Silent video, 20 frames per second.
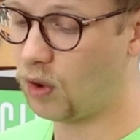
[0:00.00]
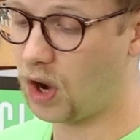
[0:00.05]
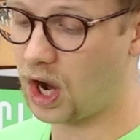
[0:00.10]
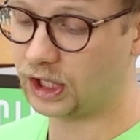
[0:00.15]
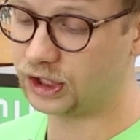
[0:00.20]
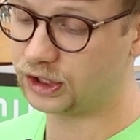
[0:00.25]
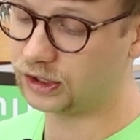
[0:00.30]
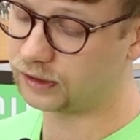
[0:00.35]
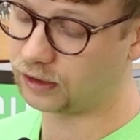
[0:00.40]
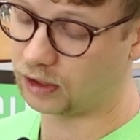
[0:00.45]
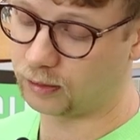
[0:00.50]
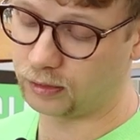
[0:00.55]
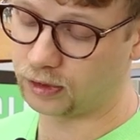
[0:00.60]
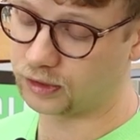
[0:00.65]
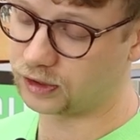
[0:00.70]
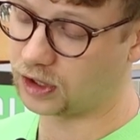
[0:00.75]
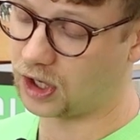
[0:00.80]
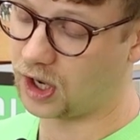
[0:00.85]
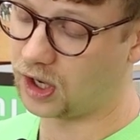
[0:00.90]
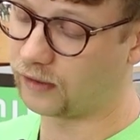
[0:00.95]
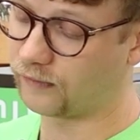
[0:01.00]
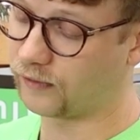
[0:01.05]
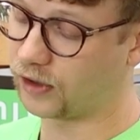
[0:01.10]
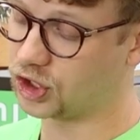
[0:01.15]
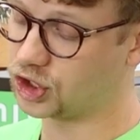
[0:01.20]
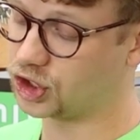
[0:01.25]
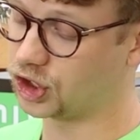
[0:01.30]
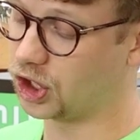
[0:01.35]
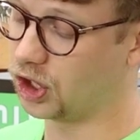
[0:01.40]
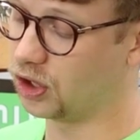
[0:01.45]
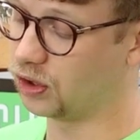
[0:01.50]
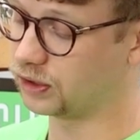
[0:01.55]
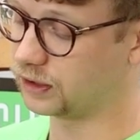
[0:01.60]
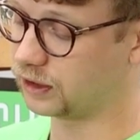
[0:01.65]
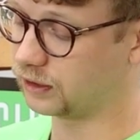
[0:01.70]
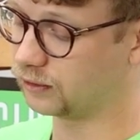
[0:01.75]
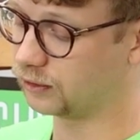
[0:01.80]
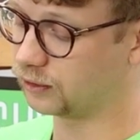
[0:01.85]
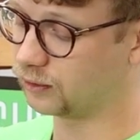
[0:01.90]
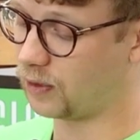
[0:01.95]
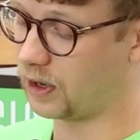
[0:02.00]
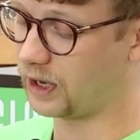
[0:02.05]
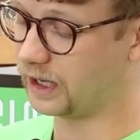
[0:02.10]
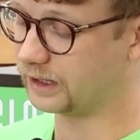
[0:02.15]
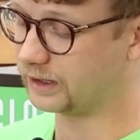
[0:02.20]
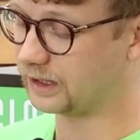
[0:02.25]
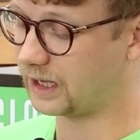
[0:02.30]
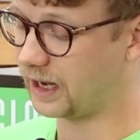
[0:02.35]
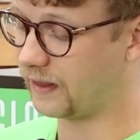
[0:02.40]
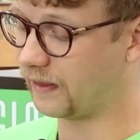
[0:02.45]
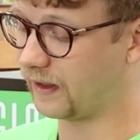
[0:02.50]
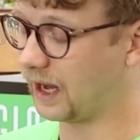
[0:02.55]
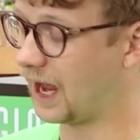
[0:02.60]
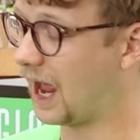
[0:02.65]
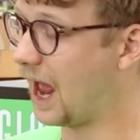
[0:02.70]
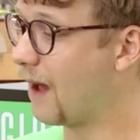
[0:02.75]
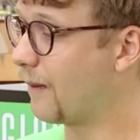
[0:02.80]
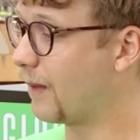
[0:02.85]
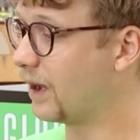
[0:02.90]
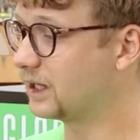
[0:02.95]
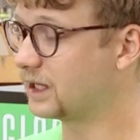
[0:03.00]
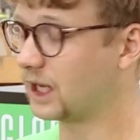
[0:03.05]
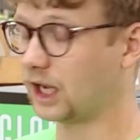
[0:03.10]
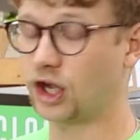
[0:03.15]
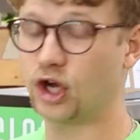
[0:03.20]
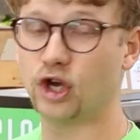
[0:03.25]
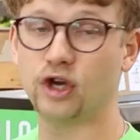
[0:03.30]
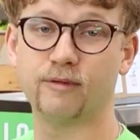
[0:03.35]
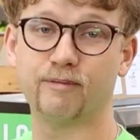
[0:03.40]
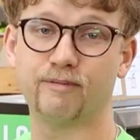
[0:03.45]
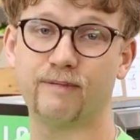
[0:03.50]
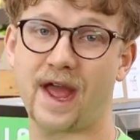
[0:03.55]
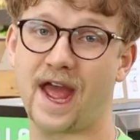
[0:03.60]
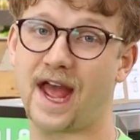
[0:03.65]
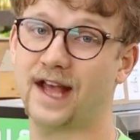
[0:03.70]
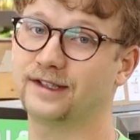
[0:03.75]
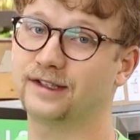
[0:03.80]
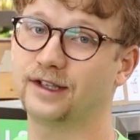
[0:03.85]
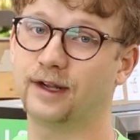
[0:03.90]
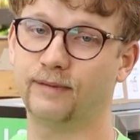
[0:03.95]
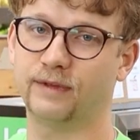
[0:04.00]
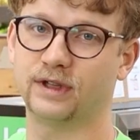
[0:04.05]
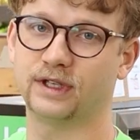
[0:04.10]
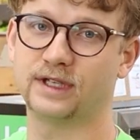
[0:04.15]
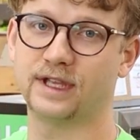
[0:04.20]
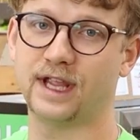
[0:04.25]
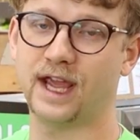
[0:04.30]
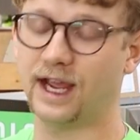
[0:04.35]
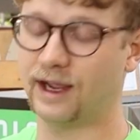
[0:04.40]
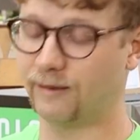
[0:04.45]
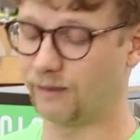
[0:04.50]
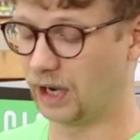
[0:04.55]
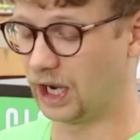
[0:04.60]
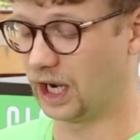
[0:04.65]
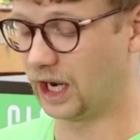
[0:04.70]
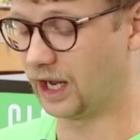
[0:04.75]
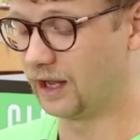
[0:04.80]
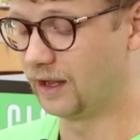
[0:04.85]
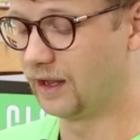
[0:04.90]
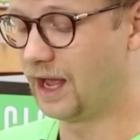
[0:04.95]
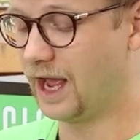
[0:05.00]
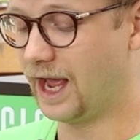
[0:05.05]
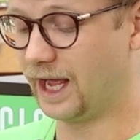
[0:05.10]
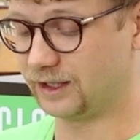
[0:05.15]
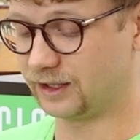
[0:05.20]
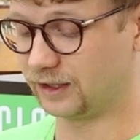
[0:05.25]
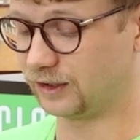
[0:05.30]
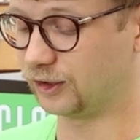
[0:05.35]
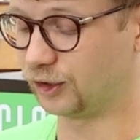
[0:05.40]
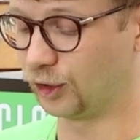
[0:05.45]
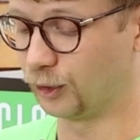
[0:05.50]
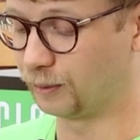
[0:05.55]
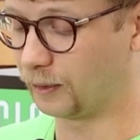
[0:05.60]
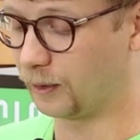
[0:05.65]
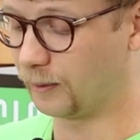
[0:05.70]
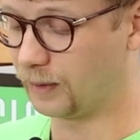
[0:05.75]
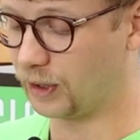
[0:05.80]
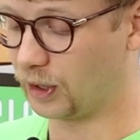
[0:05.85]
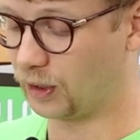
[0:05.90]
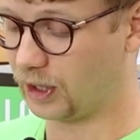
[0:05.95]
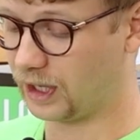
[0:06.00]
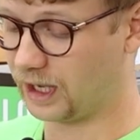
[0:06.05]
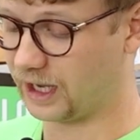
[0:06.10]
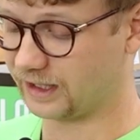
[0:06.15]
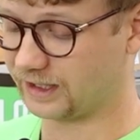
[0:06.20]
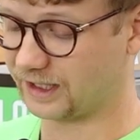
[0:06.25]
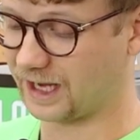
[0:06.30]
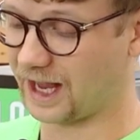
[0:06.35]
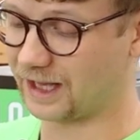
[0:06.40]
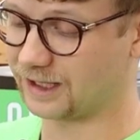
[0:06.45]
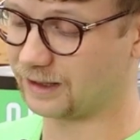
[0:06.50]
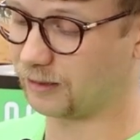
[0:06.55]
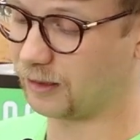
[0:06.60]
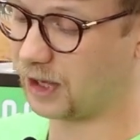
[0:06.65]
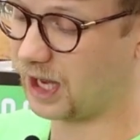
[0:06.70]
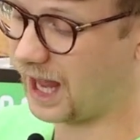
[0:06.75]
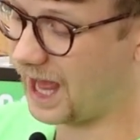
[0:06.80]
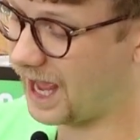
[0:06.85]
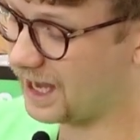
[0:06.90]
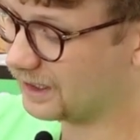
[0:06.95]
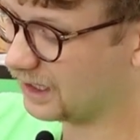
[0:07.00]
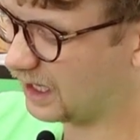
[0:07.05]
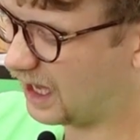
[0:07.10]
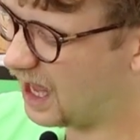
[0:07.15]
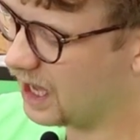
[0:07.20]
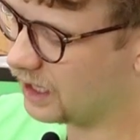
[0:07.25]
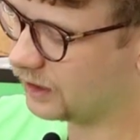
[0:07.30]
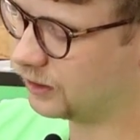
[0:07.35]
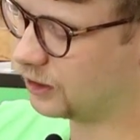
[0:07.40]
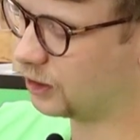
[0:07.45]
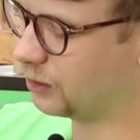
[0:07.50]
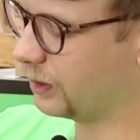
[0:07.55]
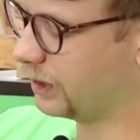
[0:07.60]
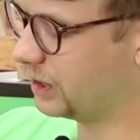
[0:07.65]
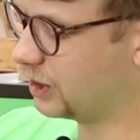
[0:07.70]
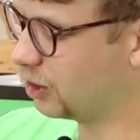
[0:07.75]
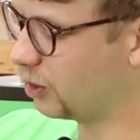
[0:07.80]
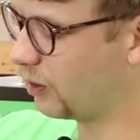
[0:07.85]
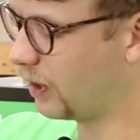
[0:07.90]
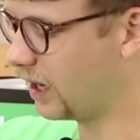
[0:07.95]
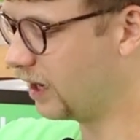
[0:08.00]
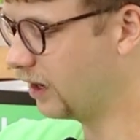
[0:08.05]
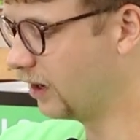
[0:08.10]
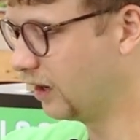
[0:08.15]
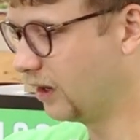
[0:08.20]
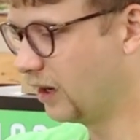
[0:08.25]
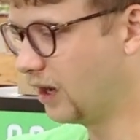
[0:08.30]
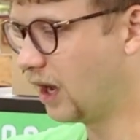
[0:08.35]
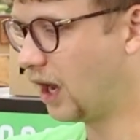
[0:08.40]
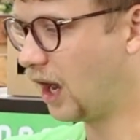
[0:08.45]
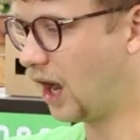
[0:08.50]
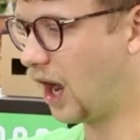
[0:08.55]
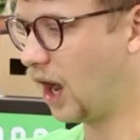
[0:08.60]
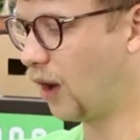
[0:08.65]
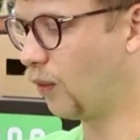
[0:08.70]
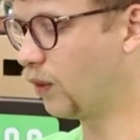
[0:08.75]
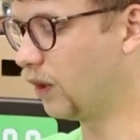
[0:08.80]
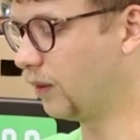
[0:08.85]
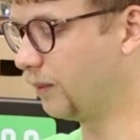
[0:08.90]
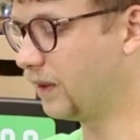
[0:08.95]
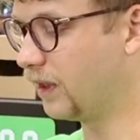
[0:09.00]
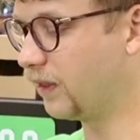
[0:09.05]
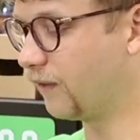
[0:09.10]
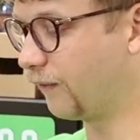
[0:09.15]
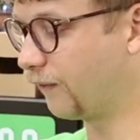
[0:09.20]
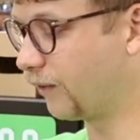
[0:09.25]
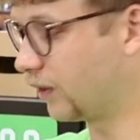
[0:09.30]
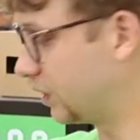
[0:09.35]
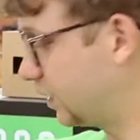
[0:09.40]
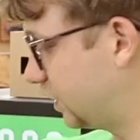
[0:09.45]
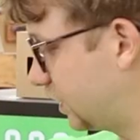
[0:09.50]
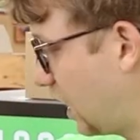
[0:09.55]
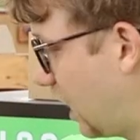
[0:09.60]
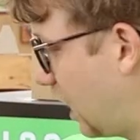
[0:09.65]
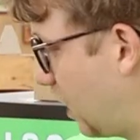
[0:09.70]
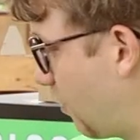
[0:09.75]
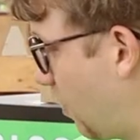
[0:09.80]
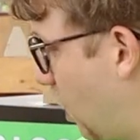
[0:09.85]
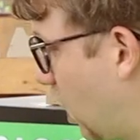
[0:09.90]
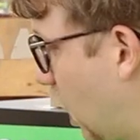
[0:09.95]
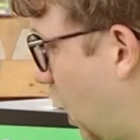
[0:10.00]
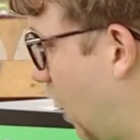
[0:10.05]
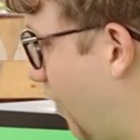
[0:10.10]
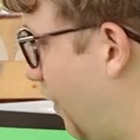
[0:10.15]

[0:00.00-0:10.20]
watches almost all of our shows. This was one he said in the comments. I couldn't pass up the snake mug. It's a super beauty. It's got some classic history to it. Will be the first snake mug